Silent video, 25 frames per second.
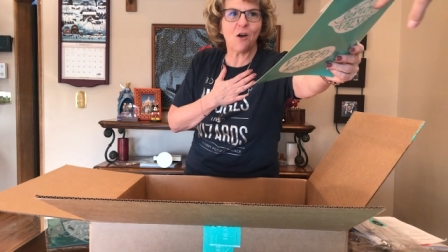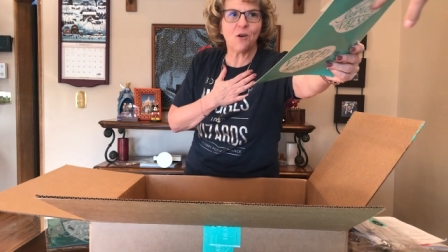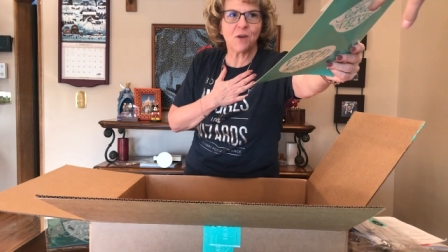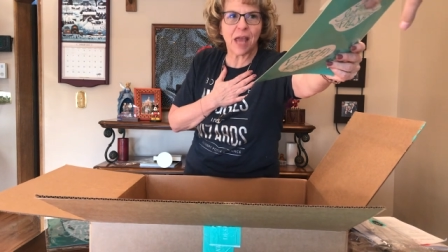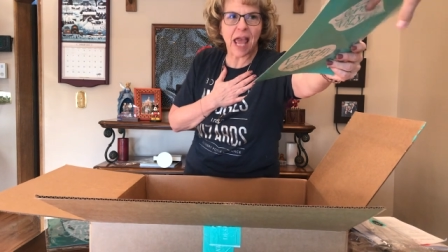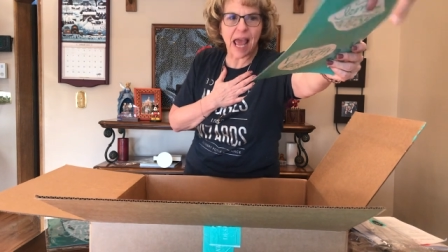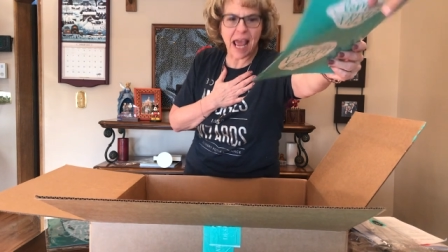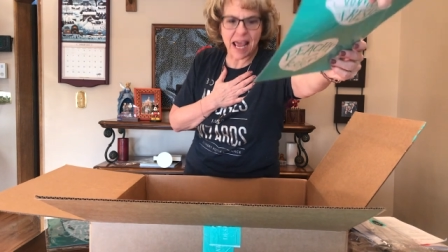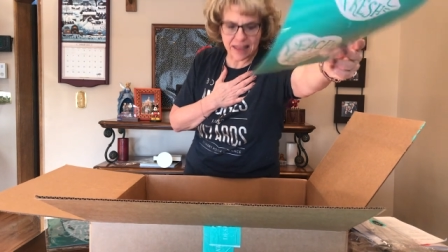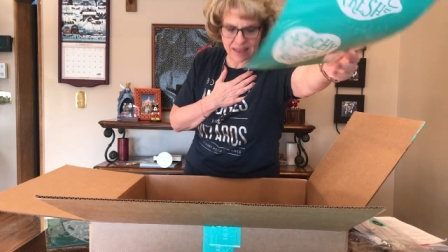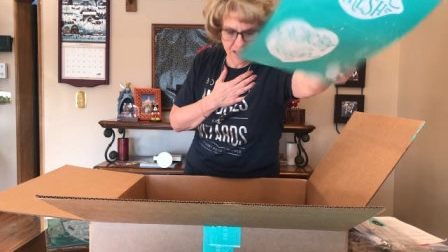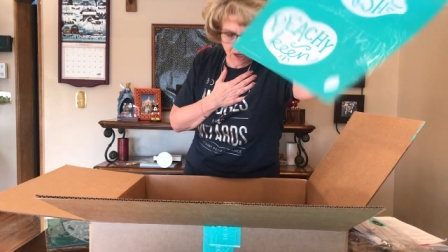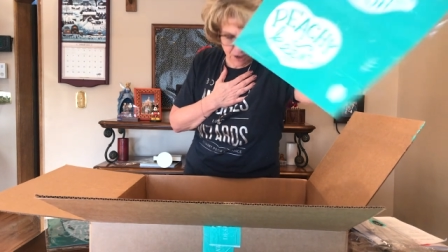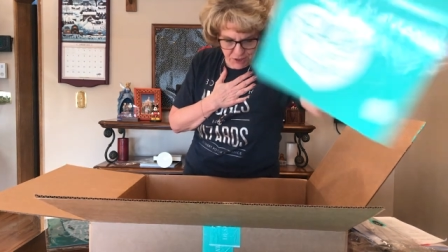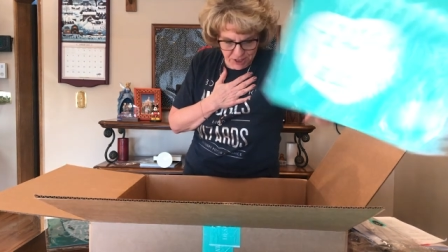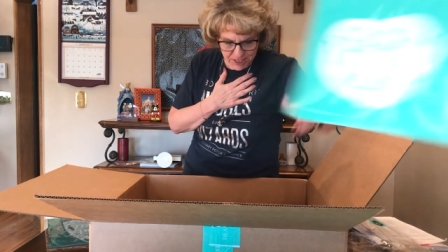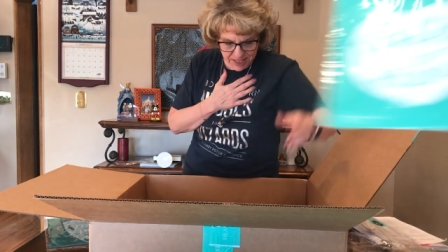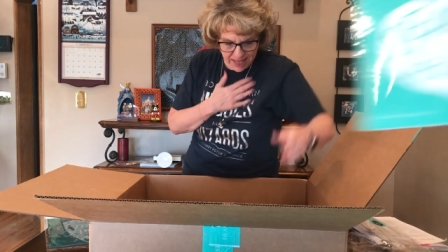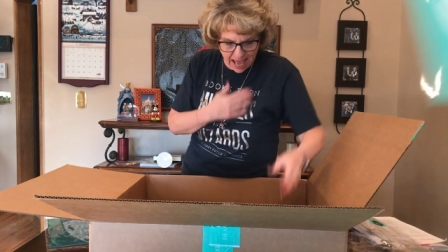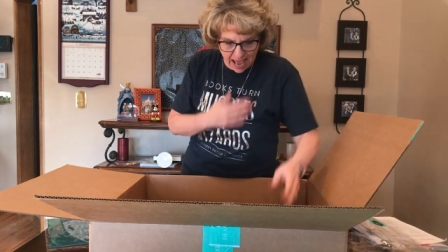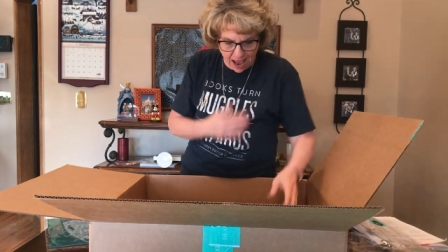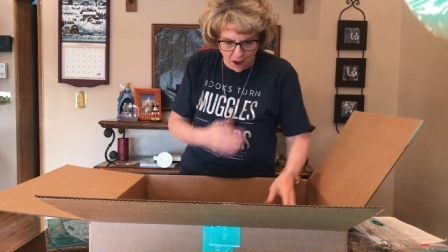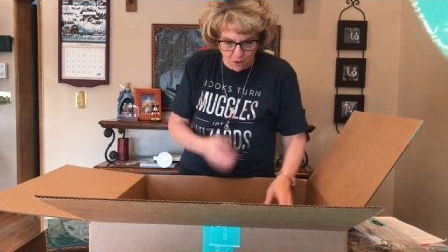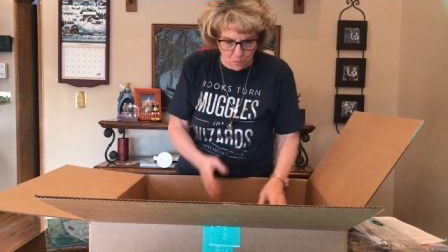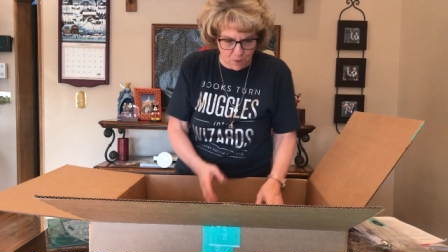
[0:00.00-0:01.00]
Okay, there's
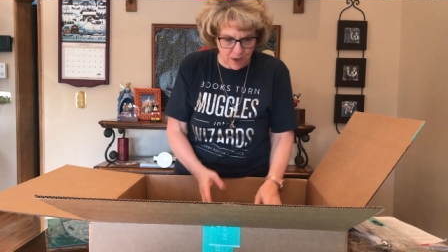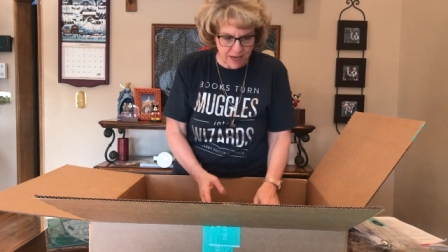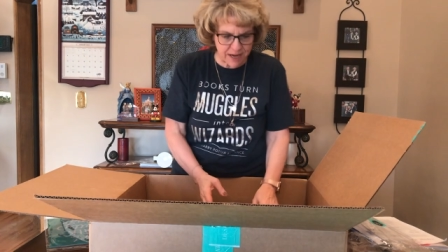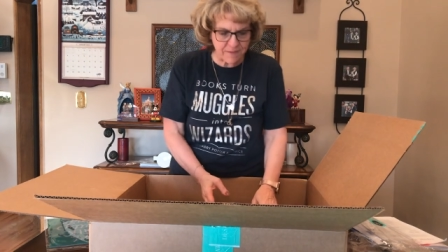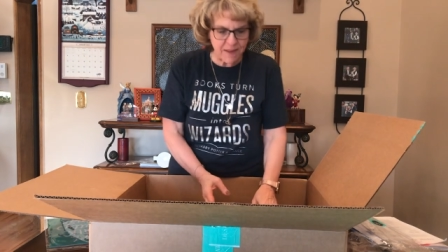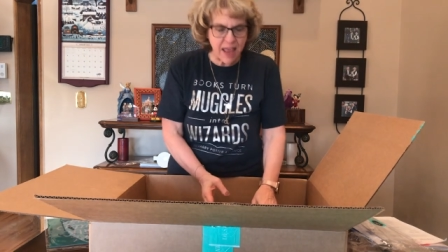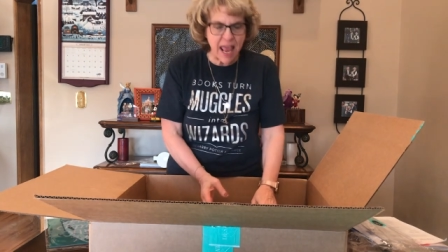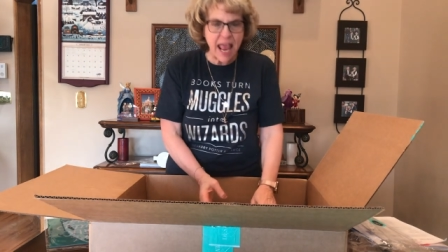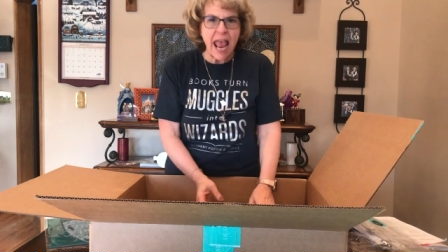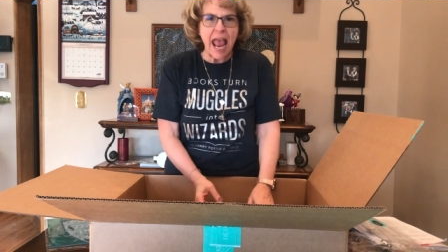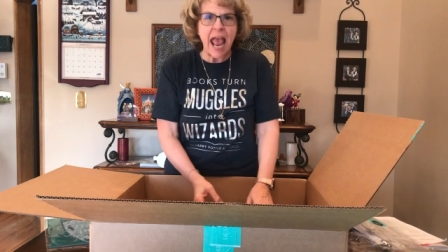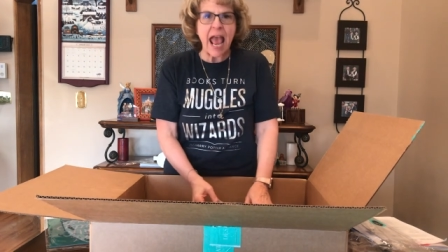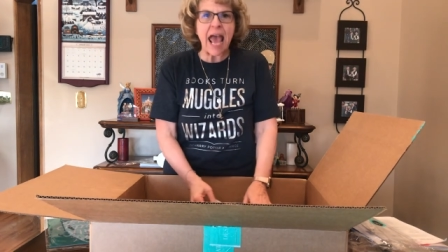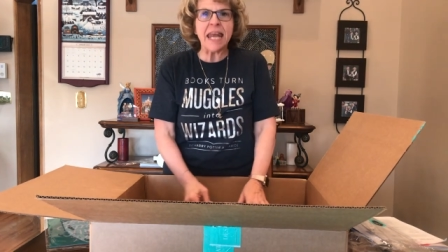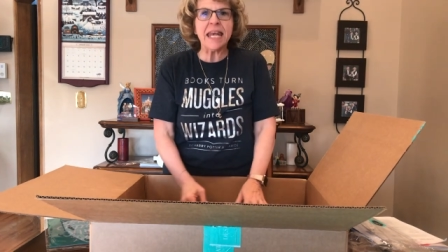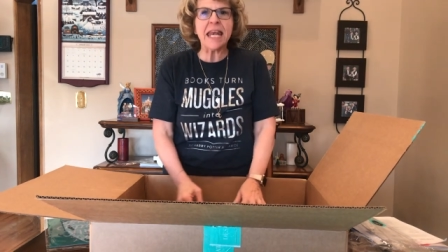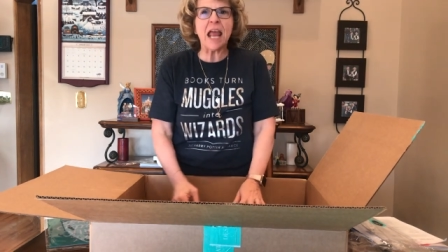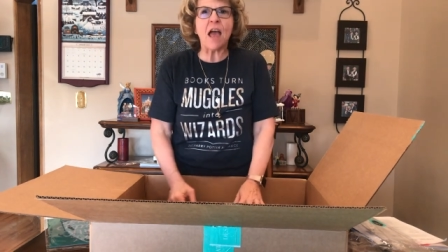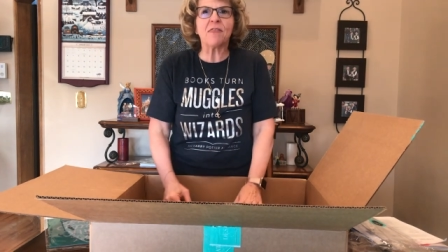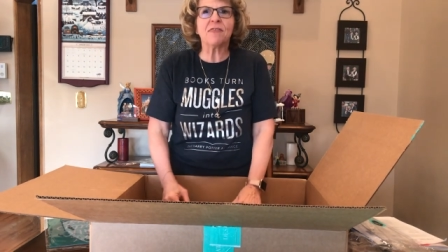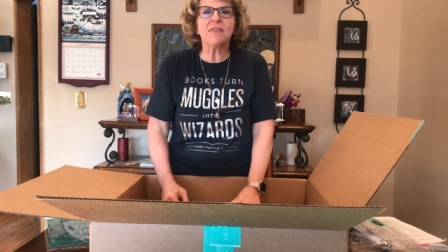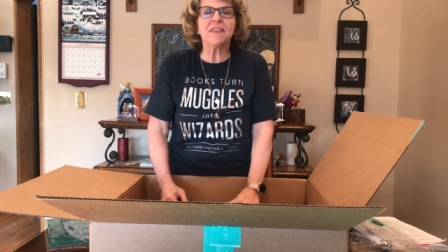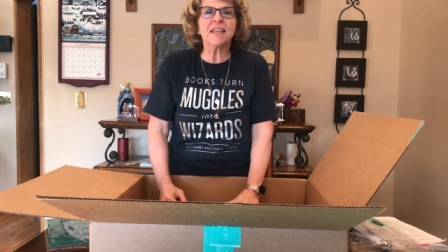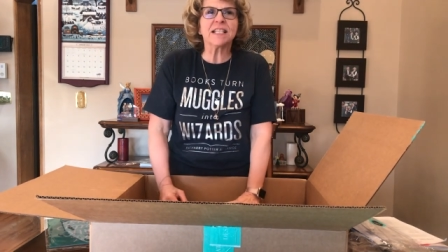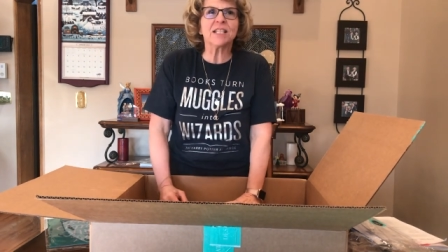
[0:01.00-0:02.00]
that one. And
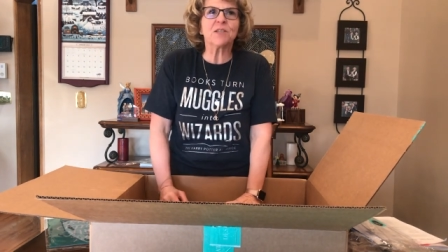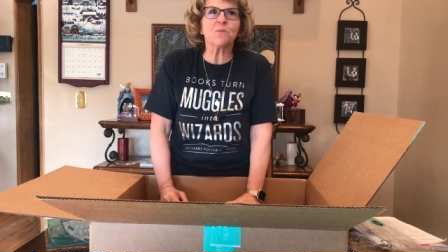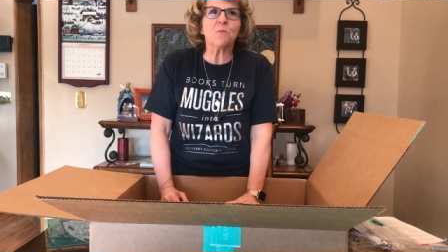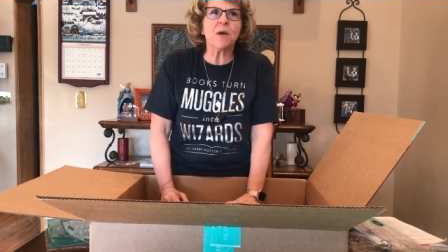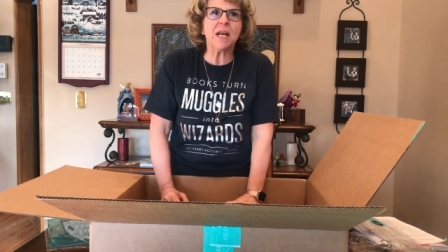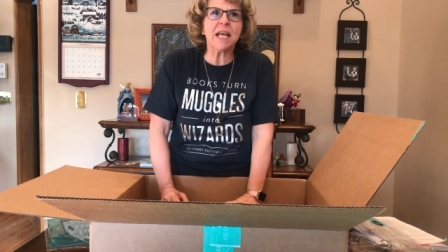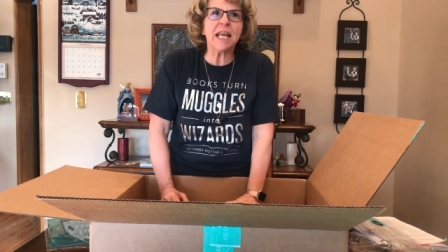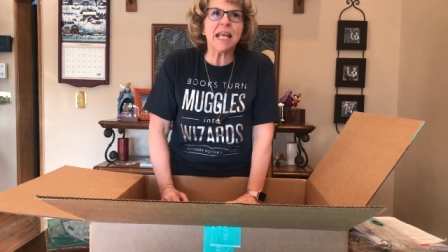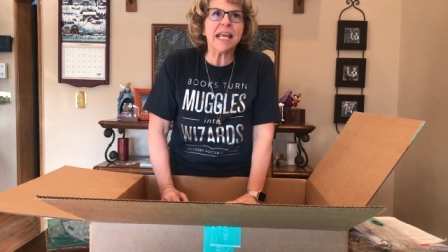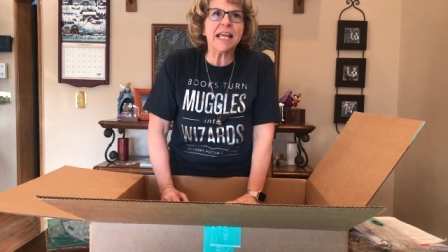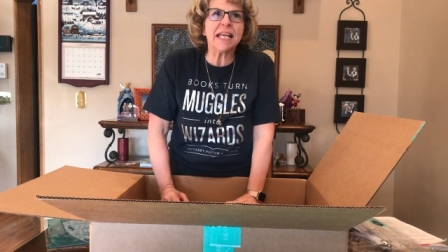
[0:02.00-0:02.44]
now this one